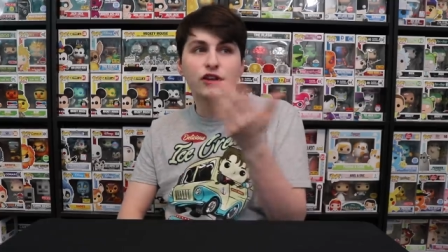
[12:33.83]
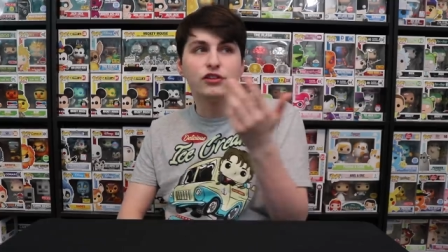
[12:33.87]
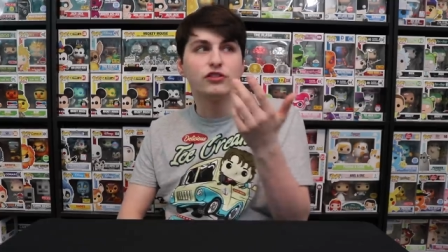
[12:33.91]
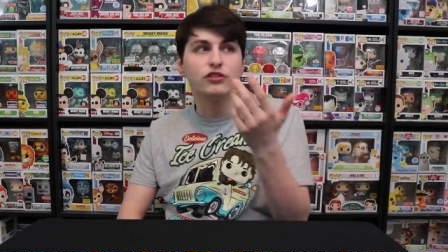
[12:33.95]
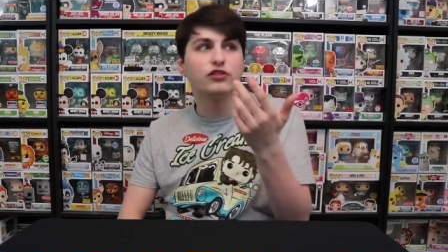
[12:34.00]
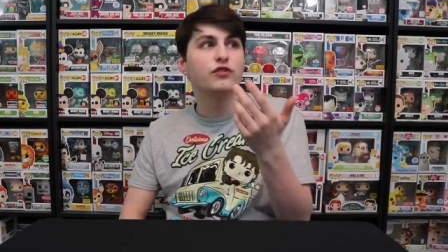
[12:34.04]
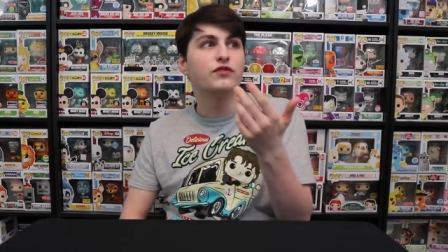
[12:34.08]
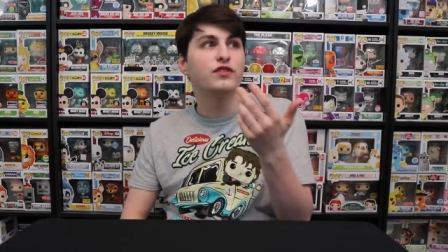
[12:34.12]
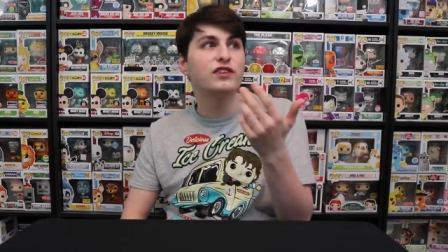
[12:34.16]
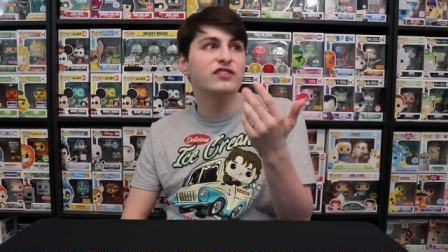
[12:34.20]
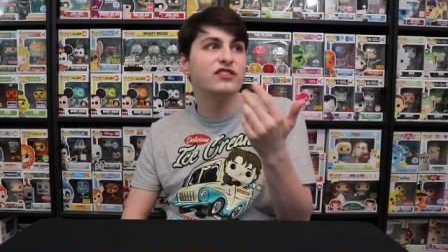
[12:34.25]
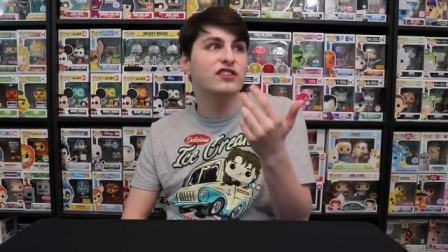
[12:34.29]

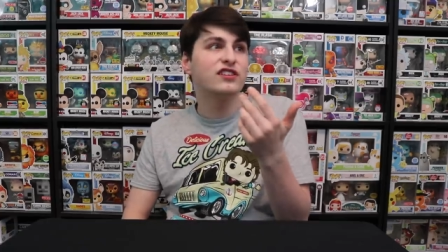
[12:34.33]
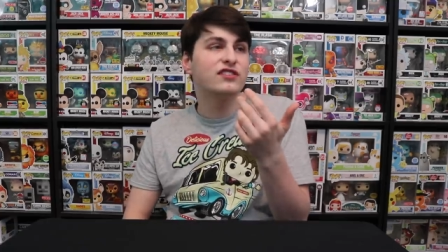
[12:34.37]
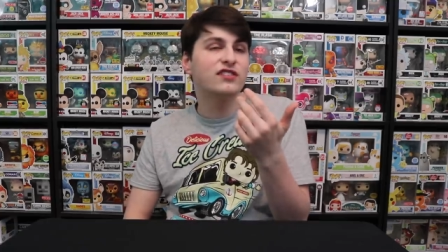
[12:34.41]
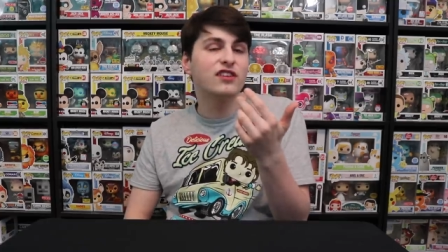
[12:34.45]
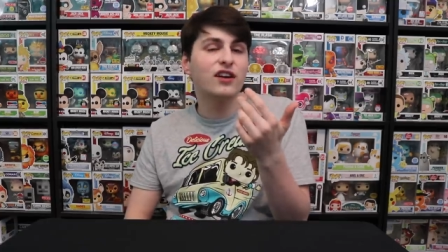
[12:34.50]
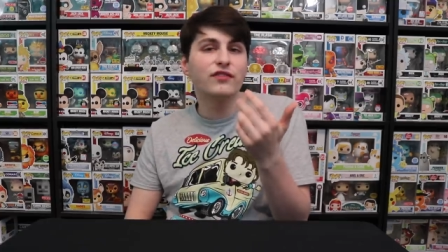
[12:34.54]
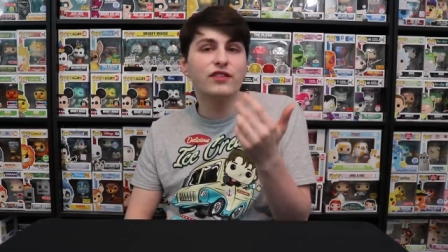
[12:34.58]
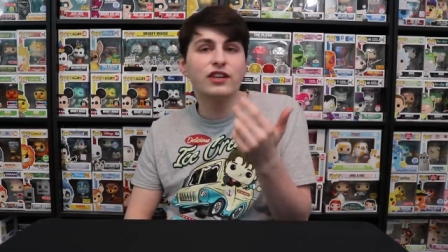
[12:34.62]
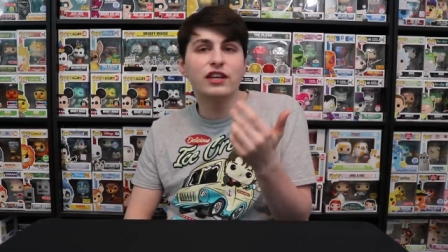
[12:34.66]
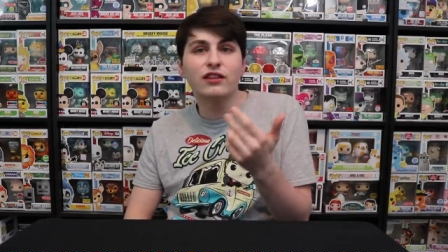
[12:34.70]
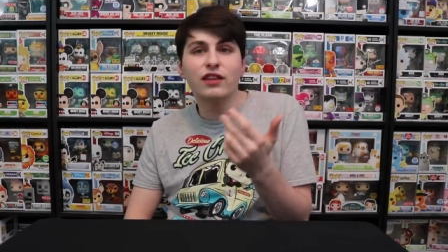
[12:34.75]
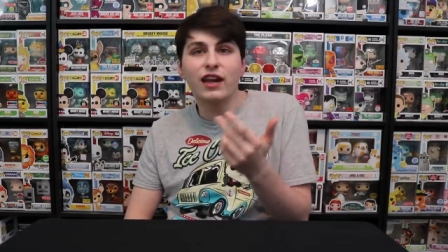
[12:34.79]
So if you see
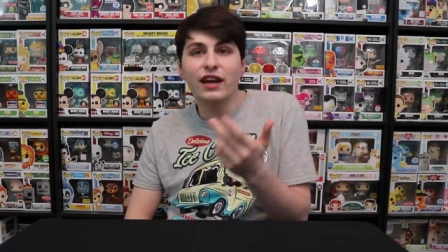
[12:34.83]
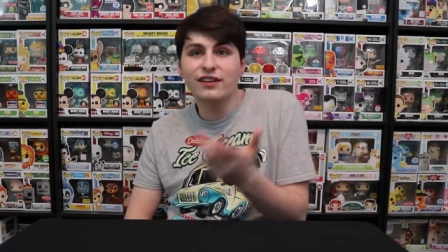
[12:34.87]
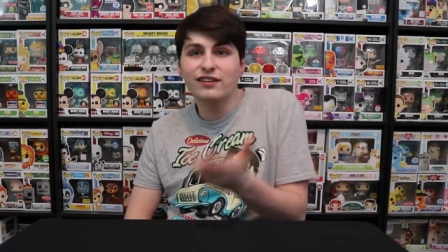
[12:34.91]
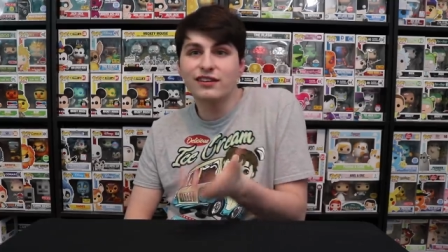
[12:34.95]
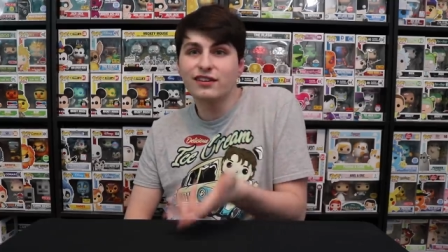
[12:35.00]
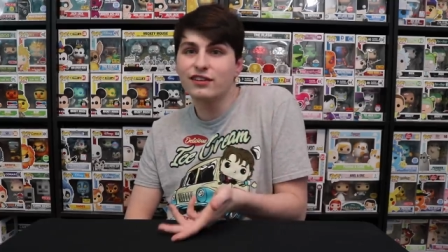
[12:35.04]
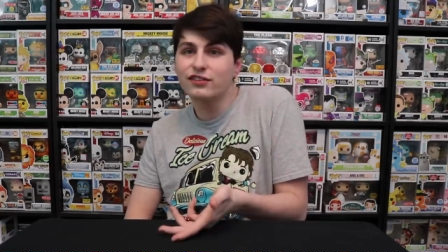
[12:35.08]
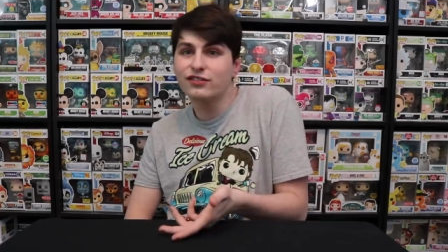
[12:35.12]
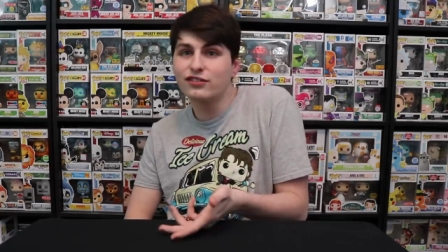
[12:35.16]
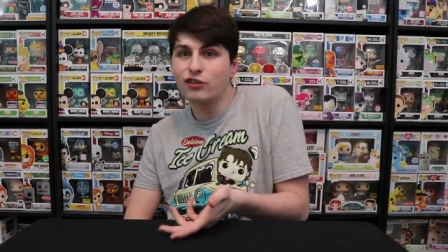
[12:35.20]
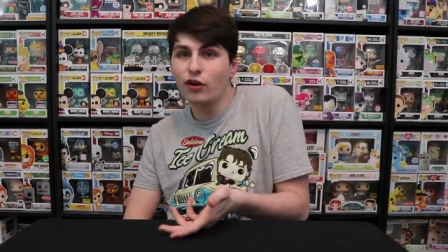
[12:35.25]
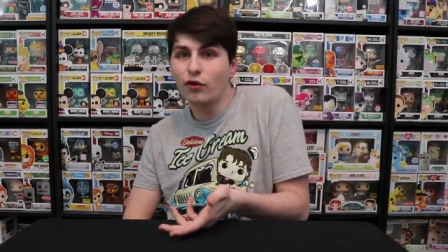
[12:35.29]
stuff that you liked
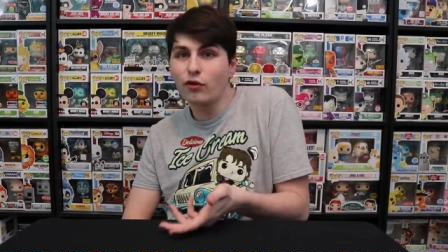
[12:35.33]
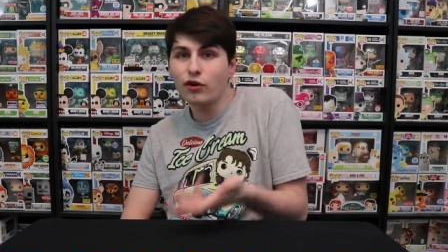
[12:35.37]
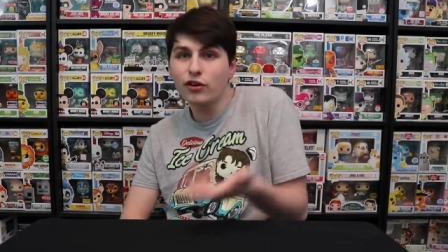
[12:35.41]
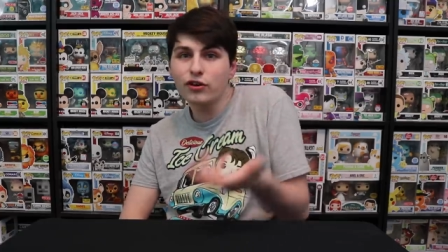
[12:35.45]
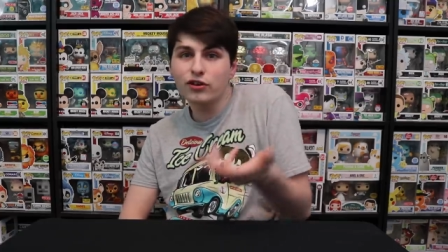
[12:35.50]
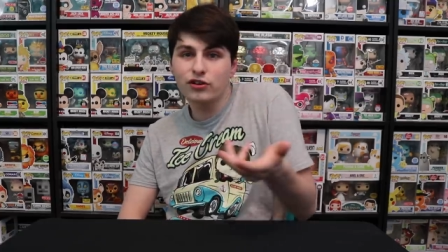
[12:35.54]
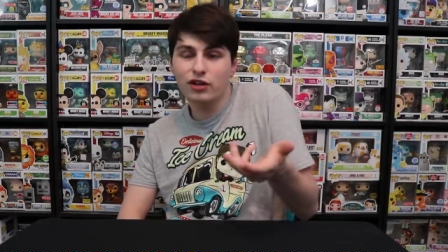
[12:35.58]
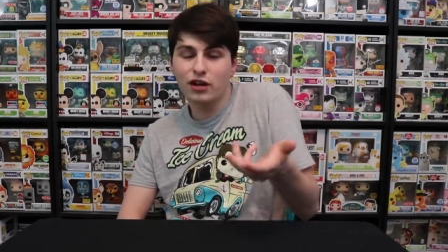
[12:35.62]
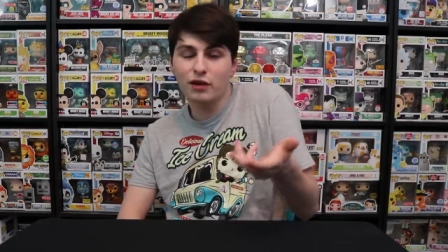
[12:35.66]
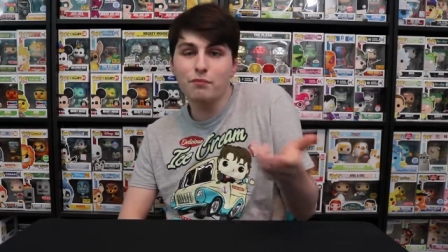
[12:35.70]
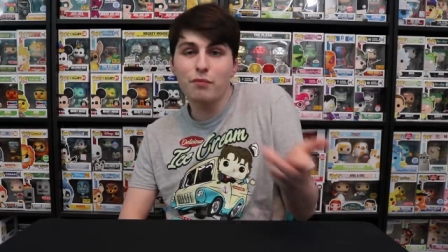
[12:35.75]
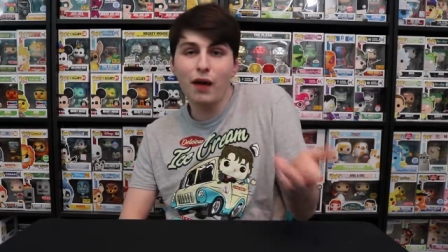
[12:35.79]
in the store,
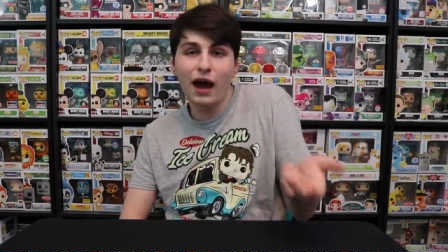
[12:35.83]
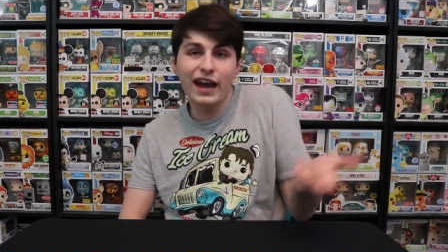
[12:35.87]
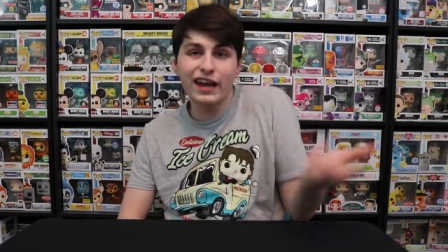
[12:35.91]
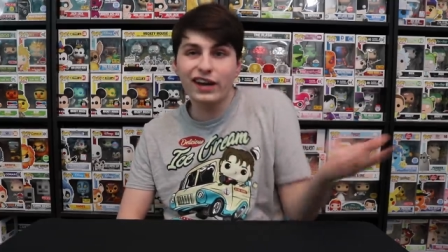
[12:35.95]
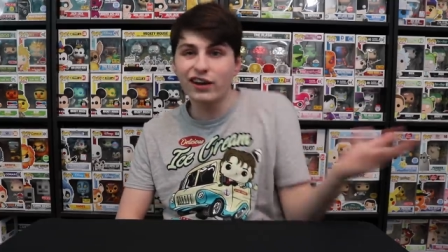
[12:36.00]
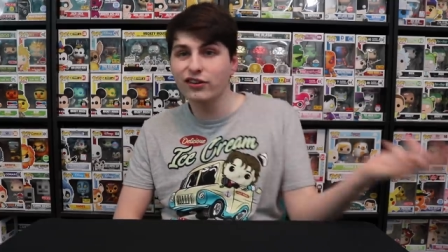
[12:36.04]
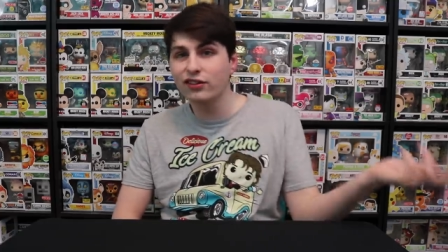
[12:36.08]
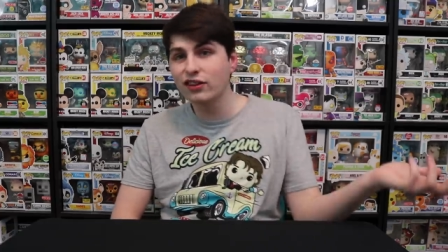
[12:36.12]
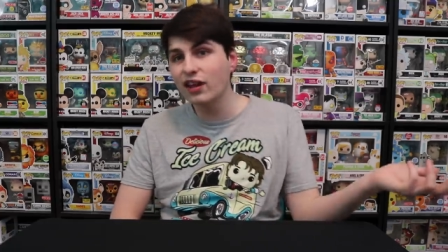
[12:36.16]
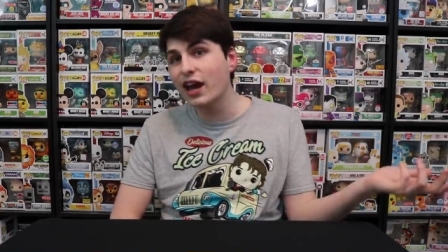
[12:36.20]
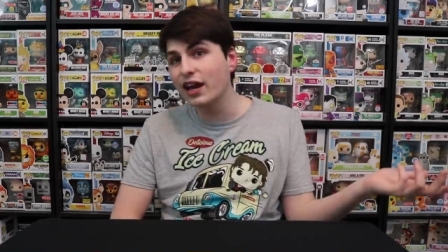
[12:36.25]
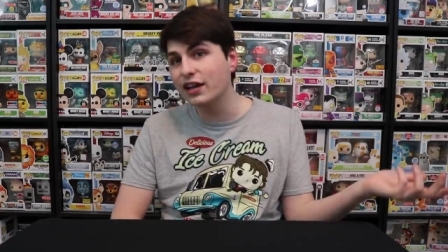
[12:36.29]
you can buy it
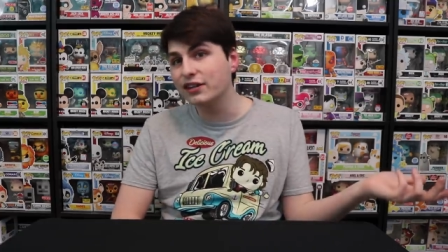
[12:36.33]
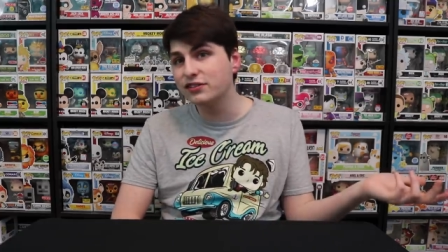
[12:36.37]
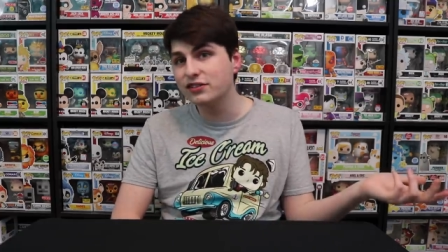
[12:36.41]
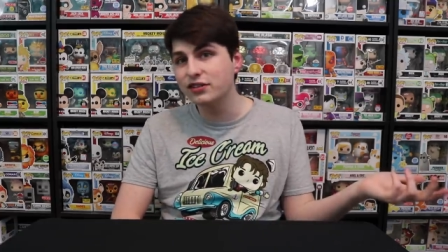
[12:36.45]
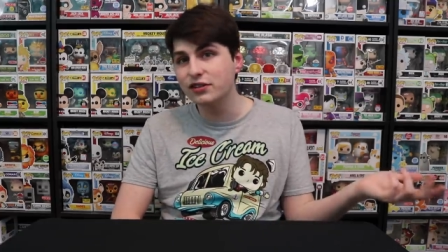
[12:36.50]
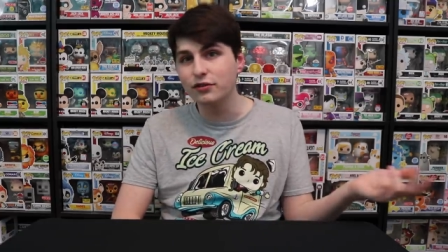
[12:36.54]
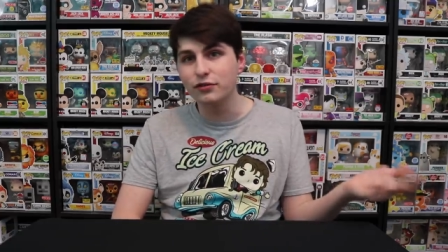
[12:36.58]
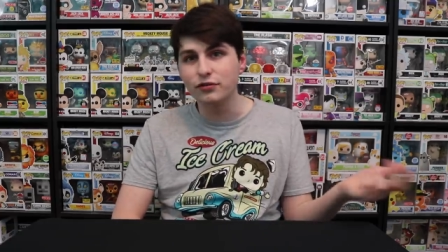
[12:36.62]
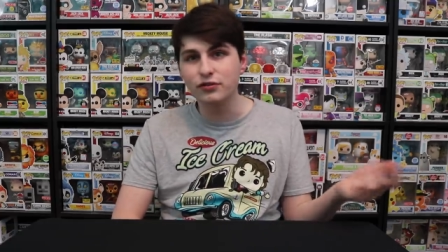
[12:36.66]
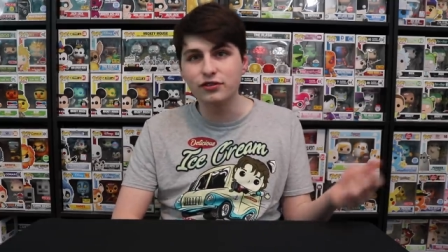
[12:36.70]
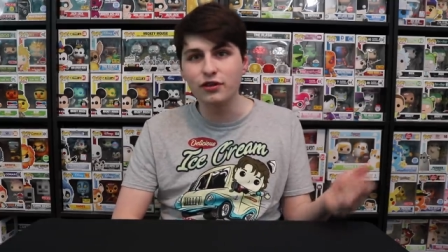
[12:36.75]
online, too.